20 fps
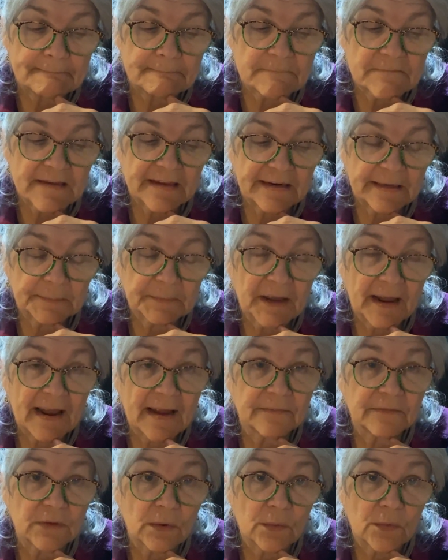and I'm going to
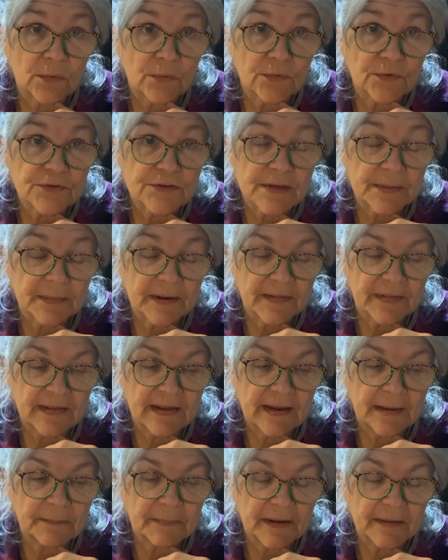have to order some, I
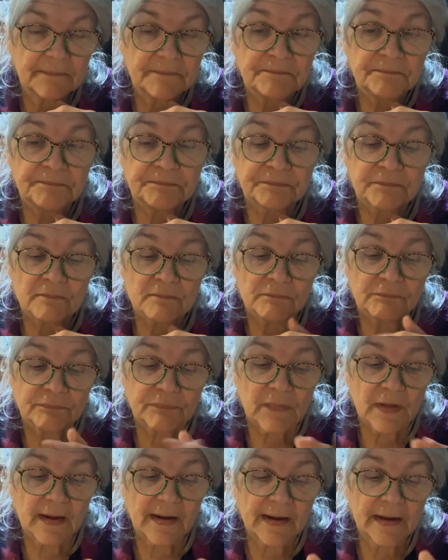think. But
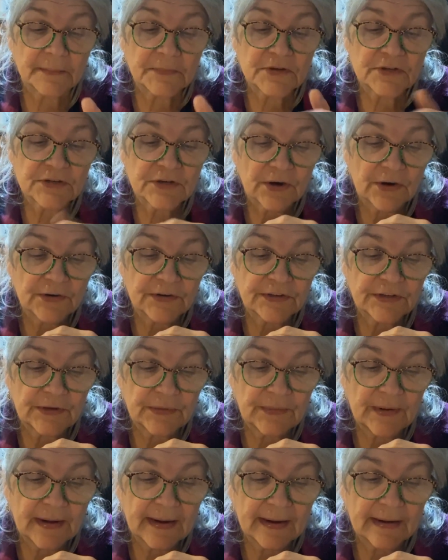I'm going to start
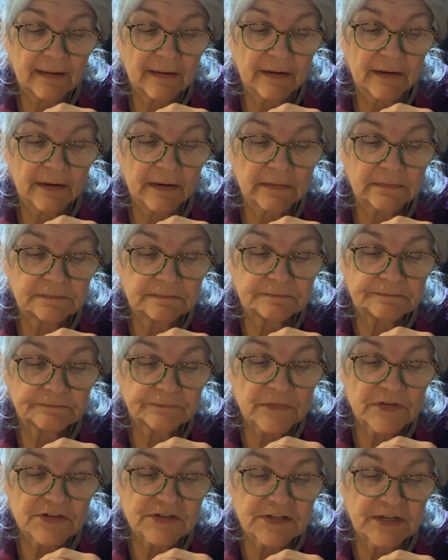doing
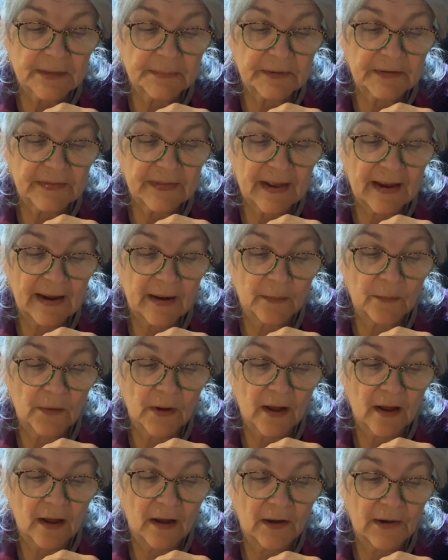some of that
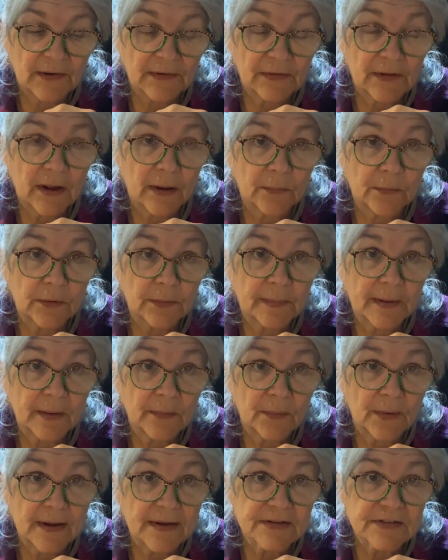along with my
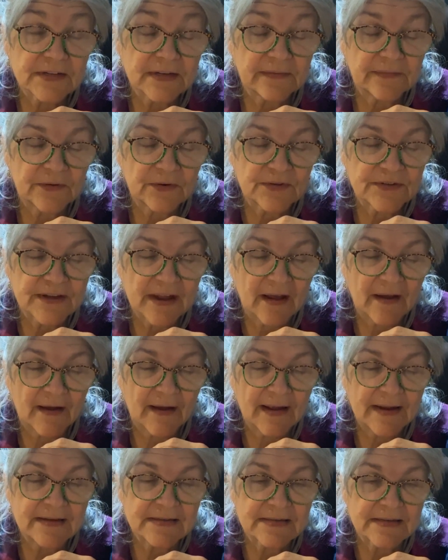resin for
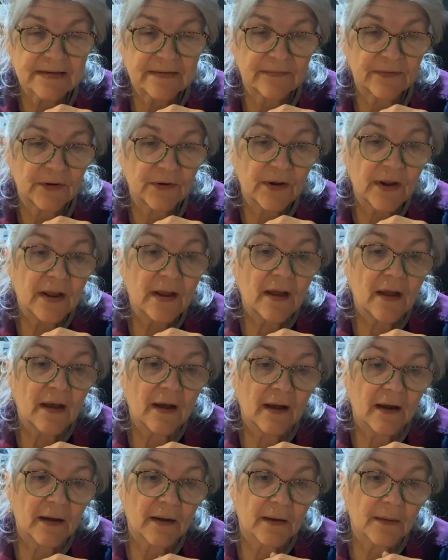signs and for
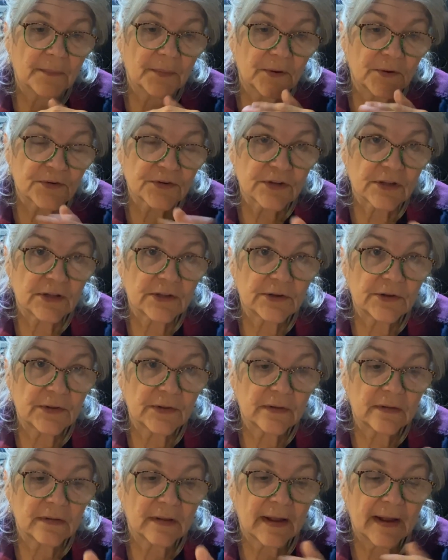
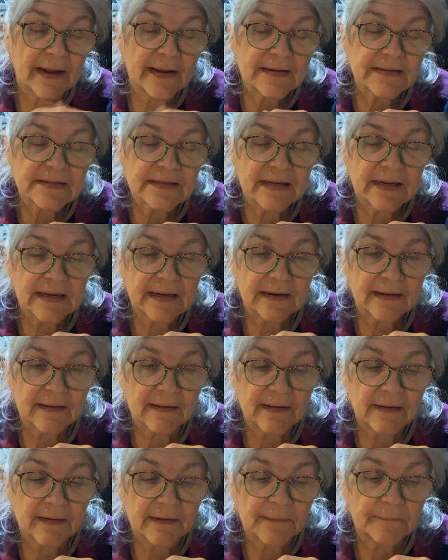
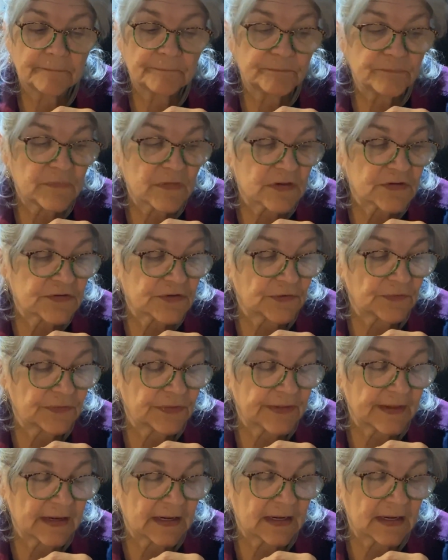personalizing certain
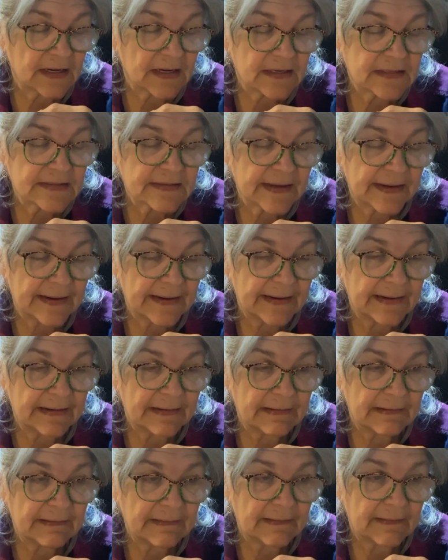things.
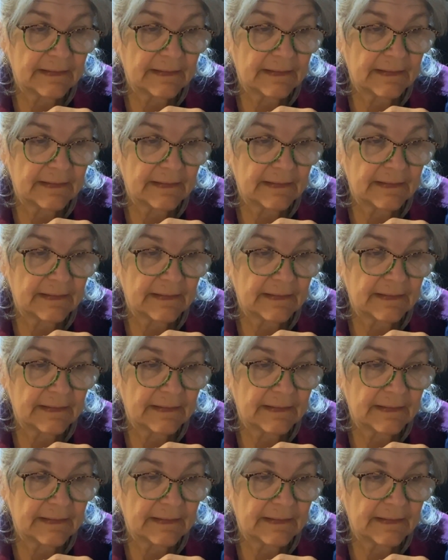And